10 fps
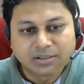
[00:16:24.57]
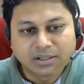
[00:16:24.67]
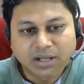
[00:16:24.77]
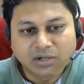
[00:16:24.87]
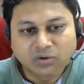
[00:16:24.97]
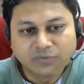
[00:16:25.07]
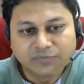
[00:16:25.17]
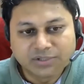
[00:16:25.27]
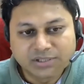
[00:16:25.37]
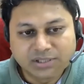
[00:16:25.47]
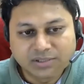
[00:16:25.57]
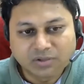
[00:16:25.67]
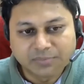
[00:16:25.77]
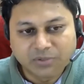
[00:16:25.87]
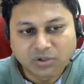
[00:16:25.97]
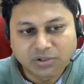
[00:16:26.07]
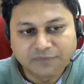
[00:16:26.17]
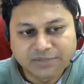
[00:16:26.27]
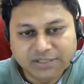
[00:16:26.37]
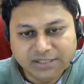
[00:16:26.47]
the car coefficient is of the order
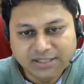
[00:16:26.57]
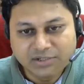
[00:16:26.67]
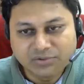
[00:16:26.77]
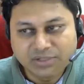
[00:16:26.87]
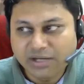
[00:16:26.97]
of 3 into